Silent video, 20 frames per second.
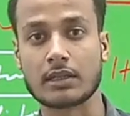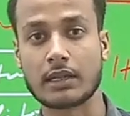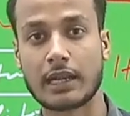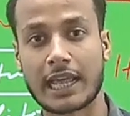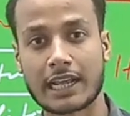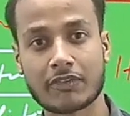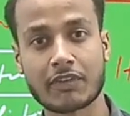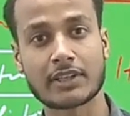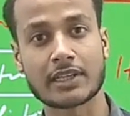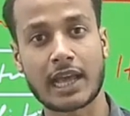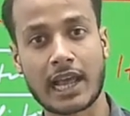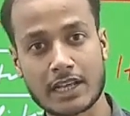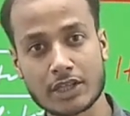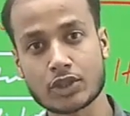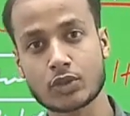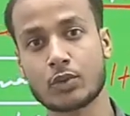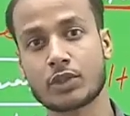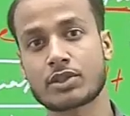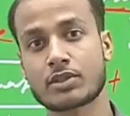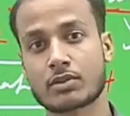language has
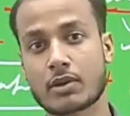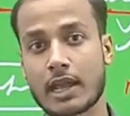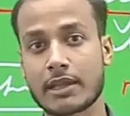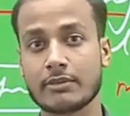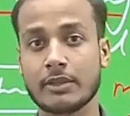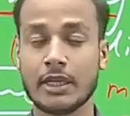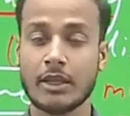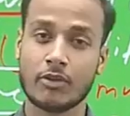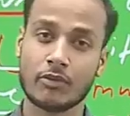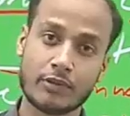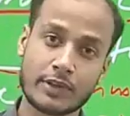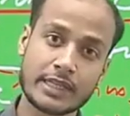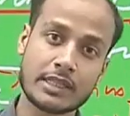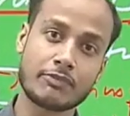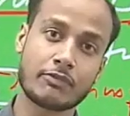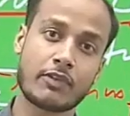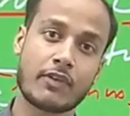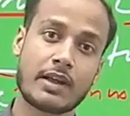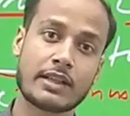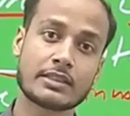to strive very
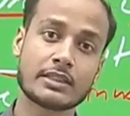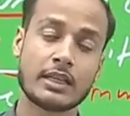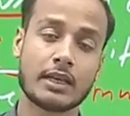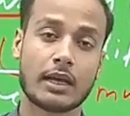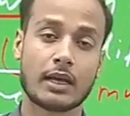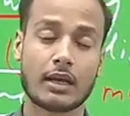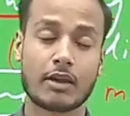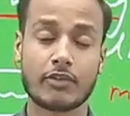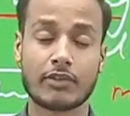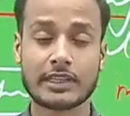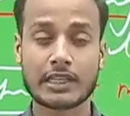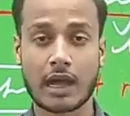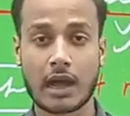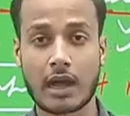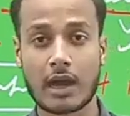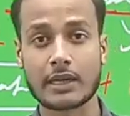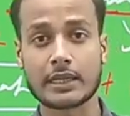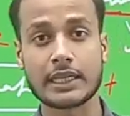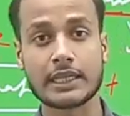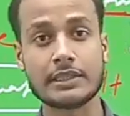
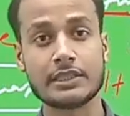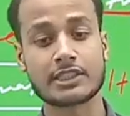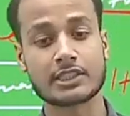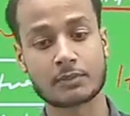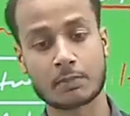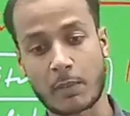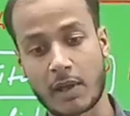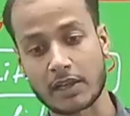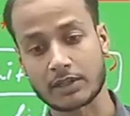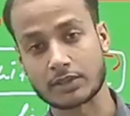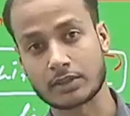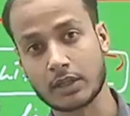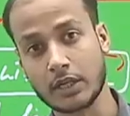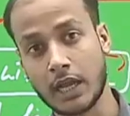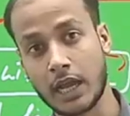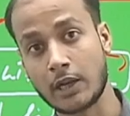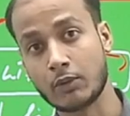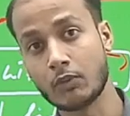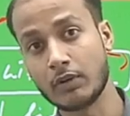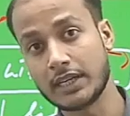hard in its past,
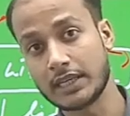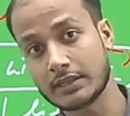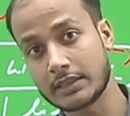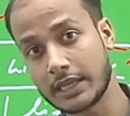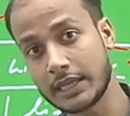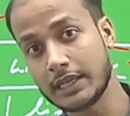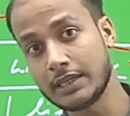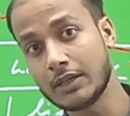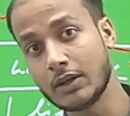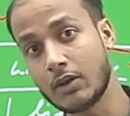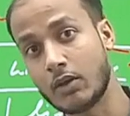and only then,